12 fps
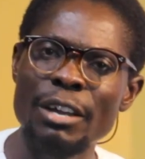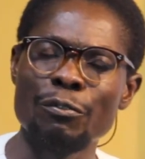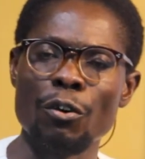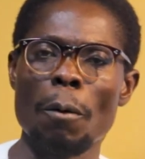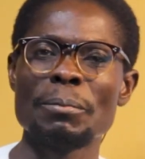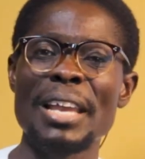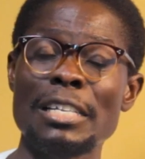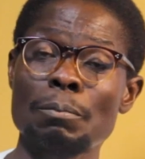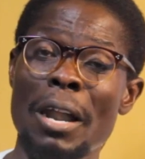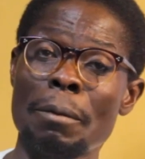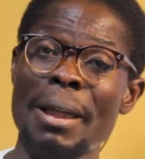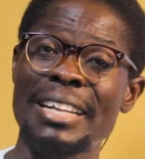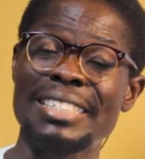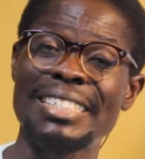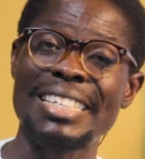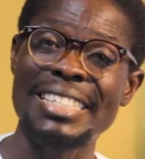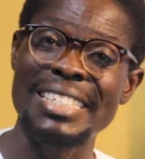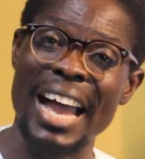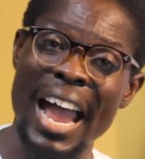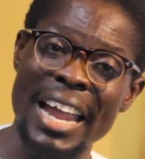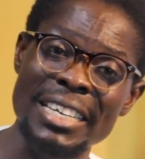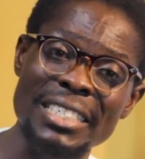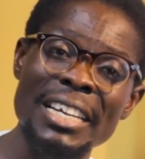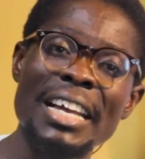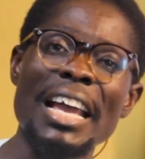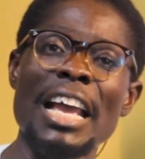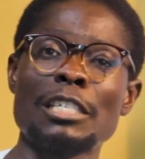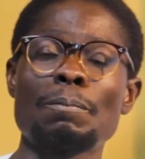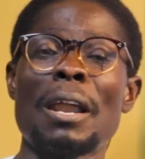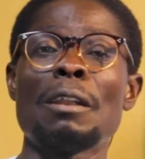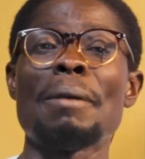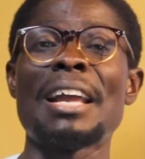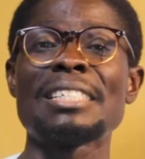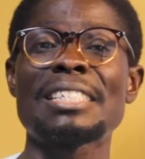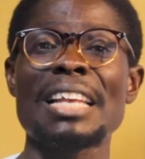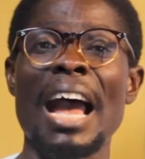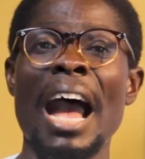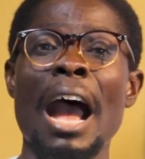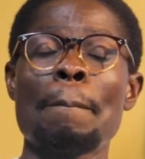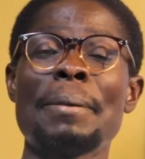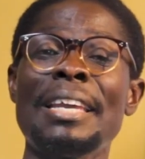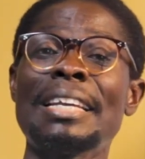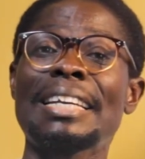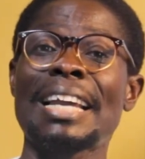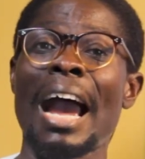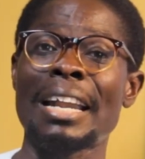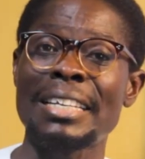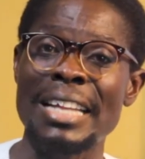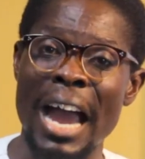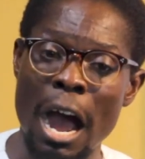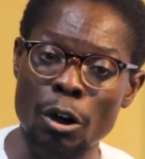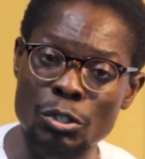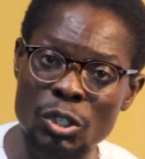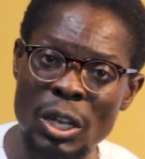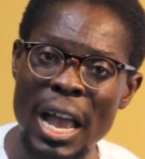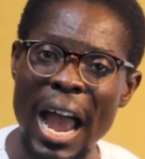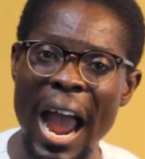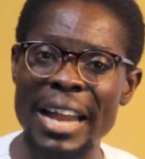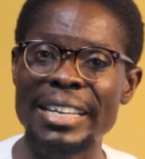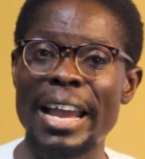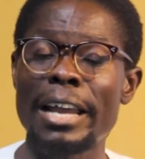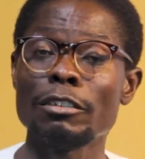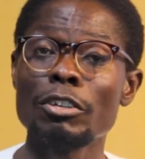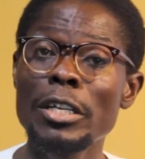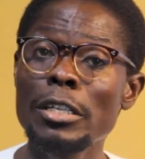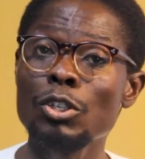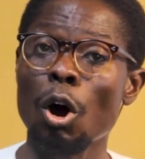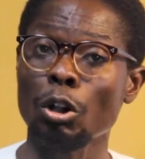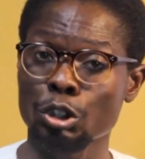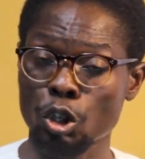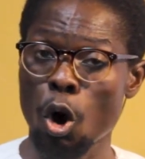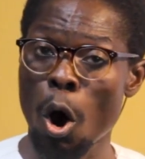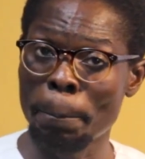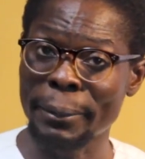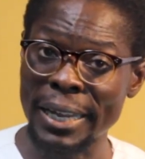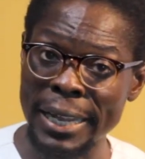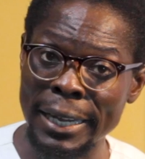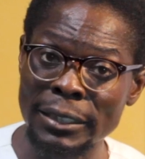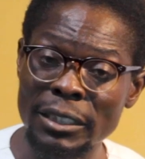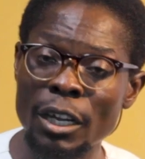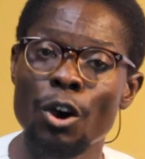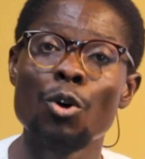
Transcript: From experiments designed, experiments are being carried out, and then results obtained.